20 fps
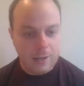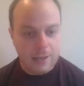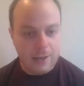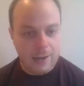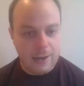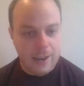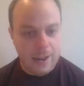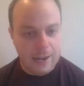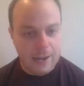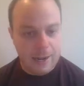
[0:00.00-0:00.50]

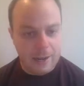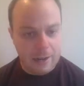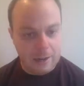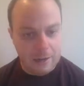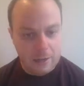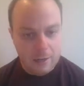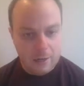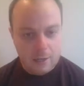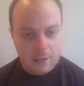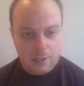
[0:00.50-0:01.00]

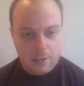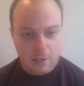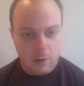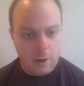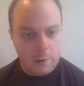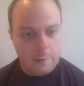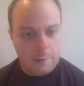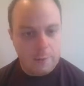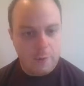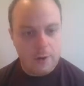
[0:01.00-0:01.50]
Canadian.
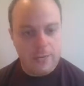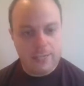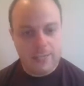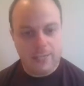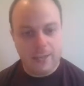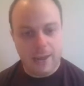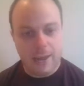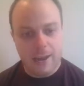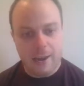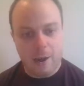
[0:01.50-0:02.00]
So I
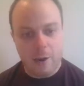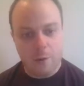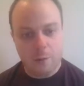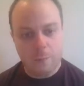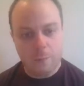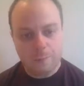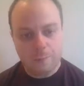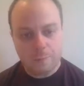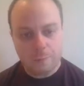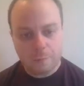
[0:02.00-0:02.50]
priced that
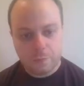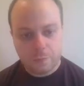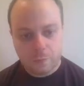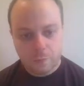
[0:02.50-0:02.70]
out.